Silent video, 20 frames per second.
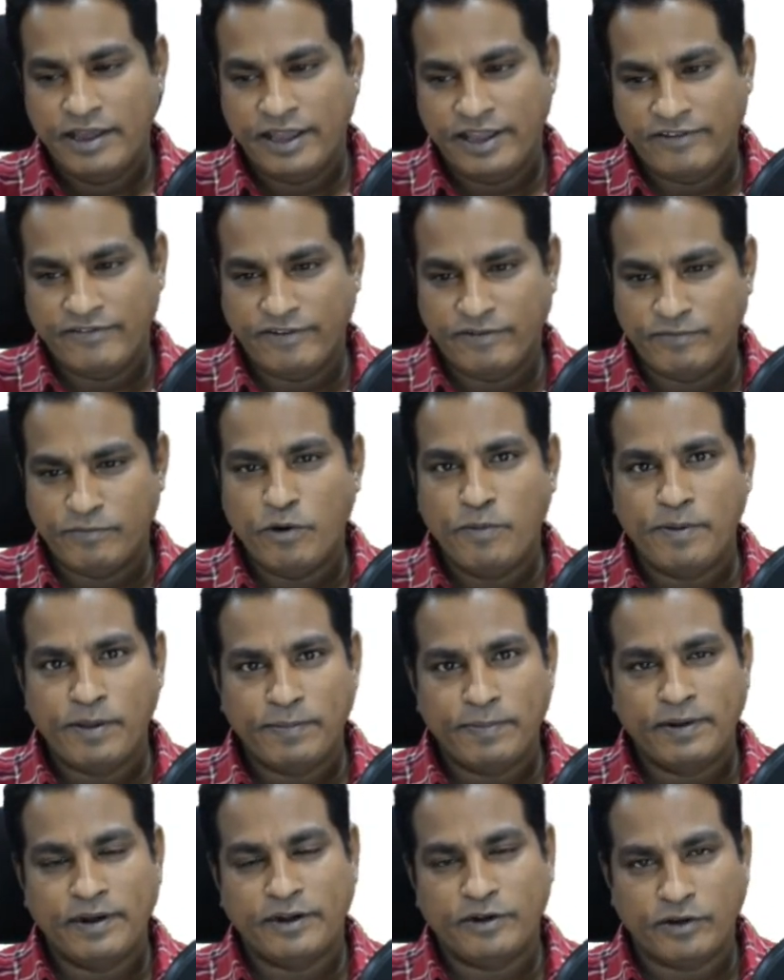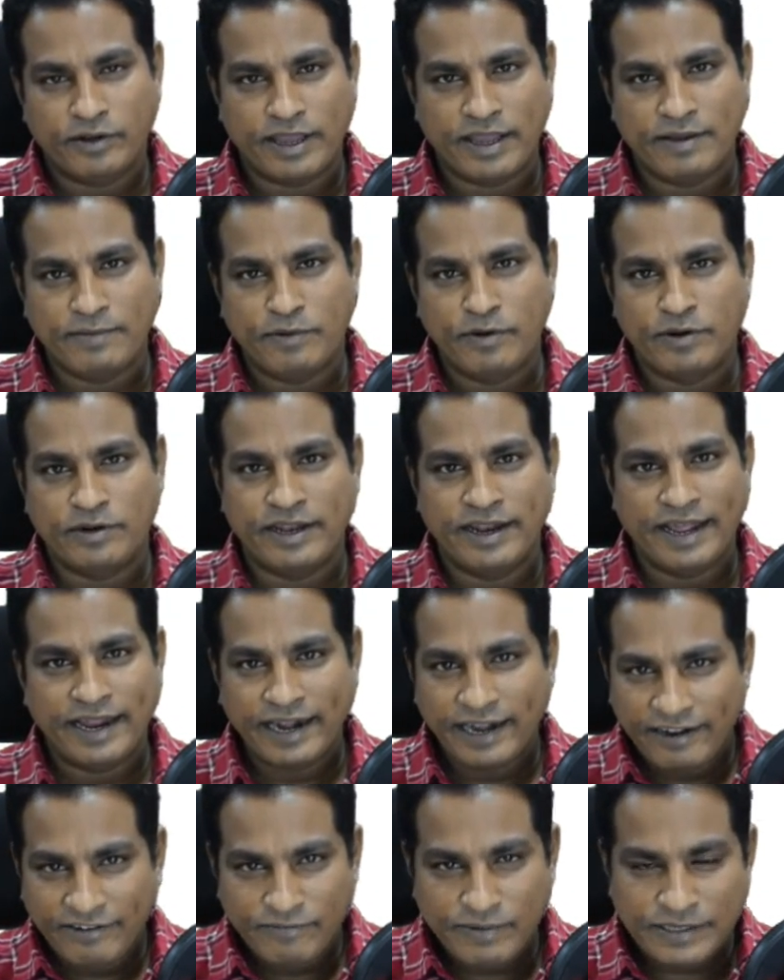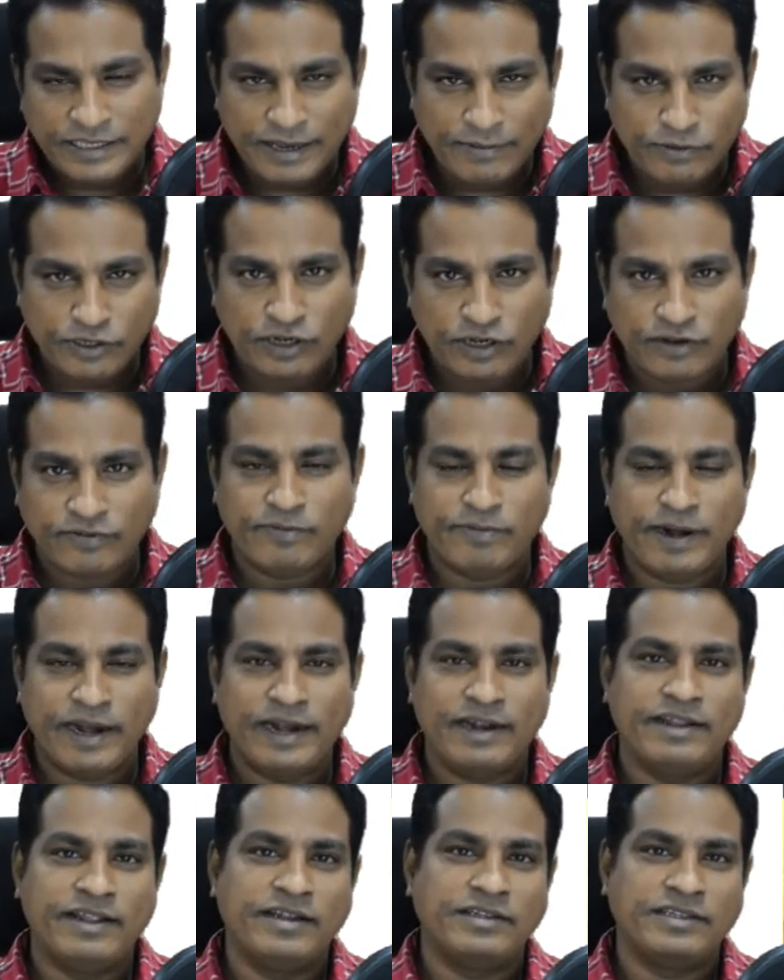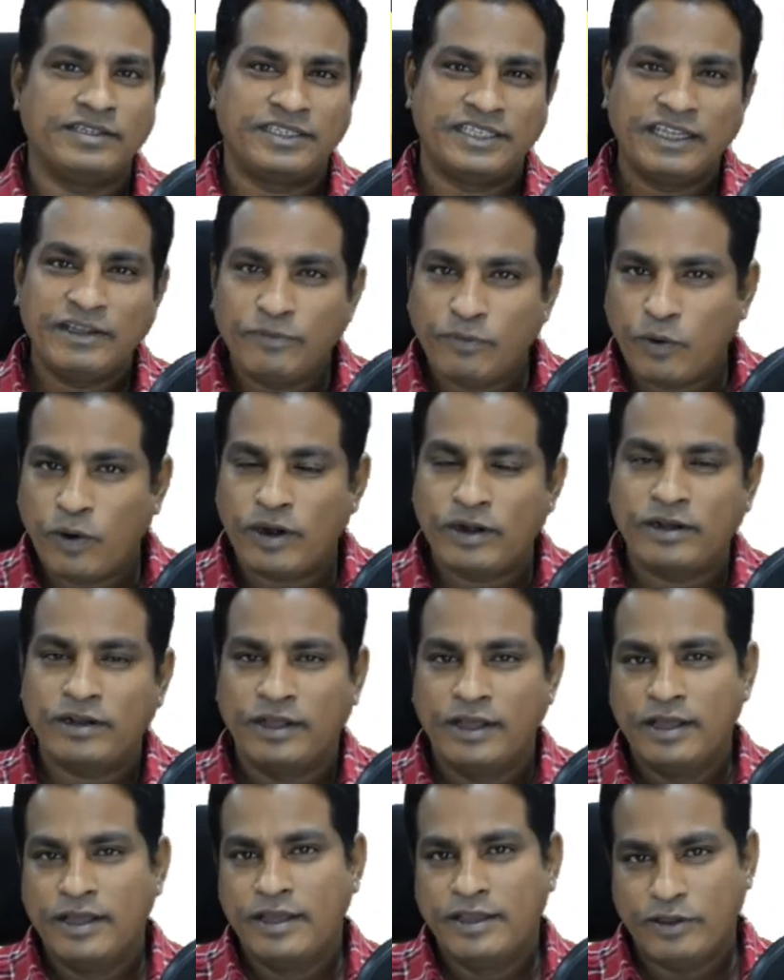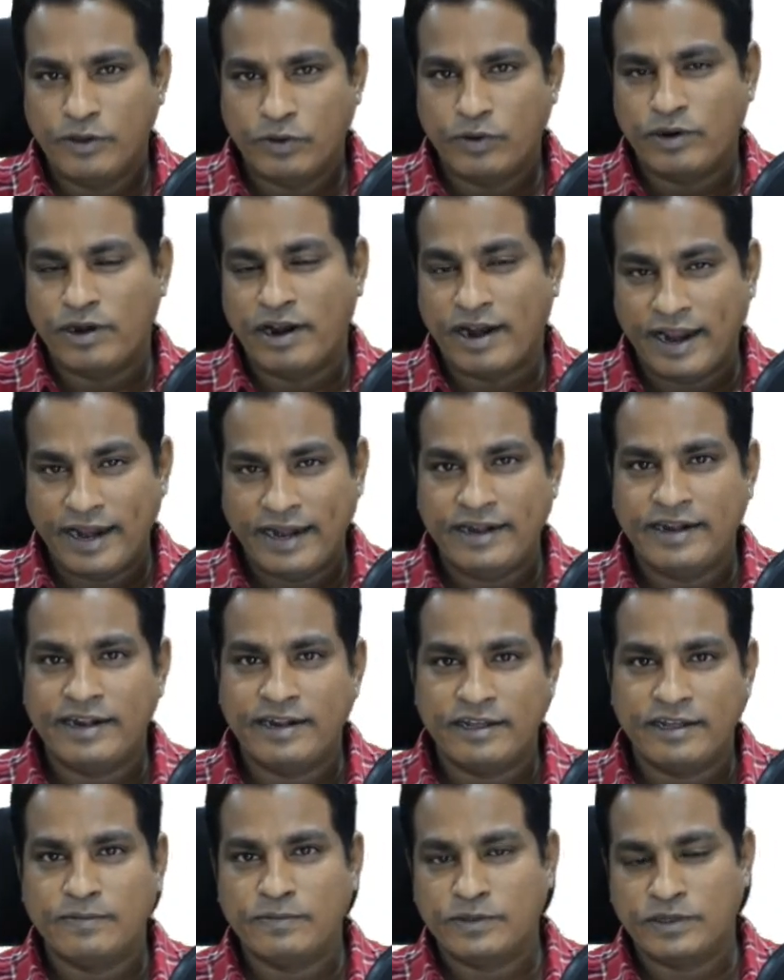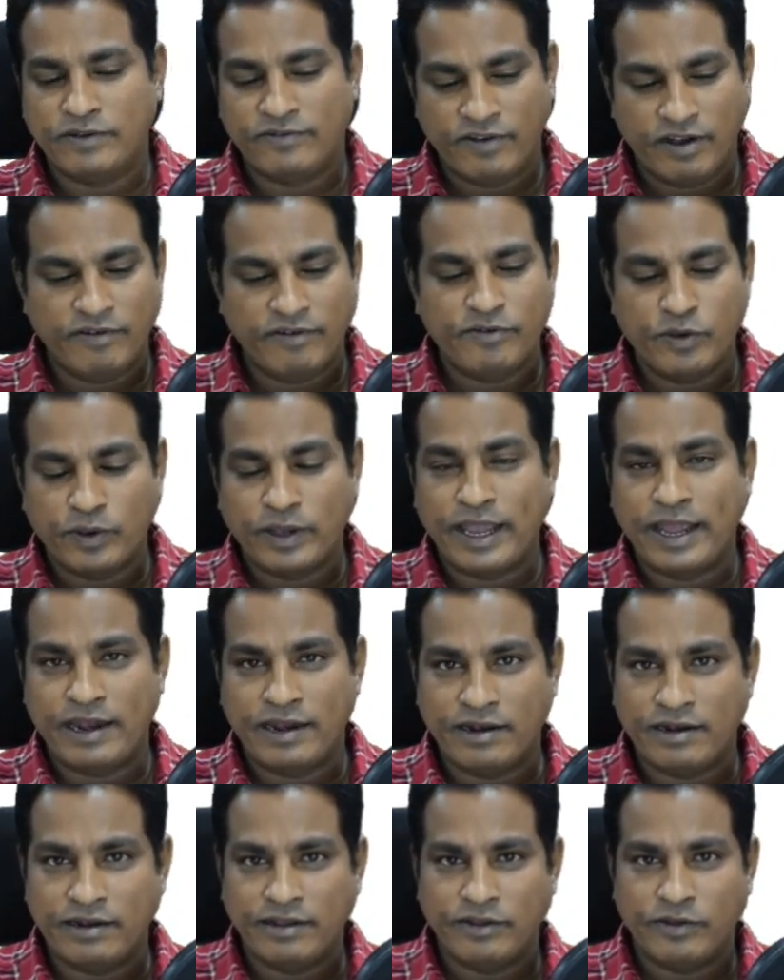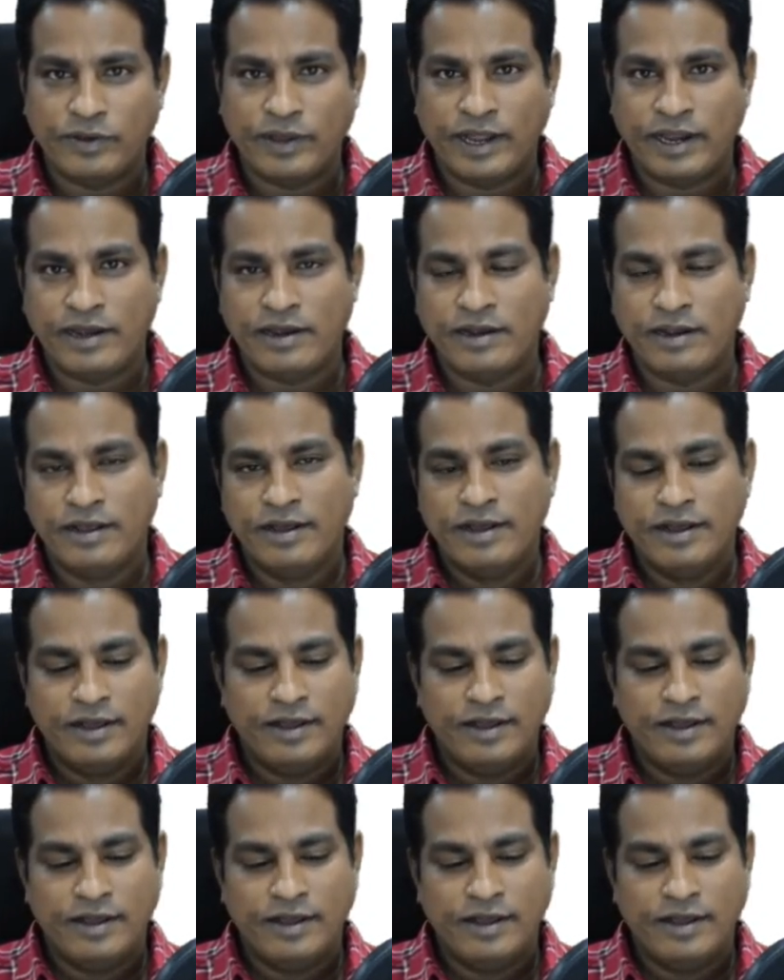If more people are talking about the negative perception of a brand, then see what you could write in terms of how you can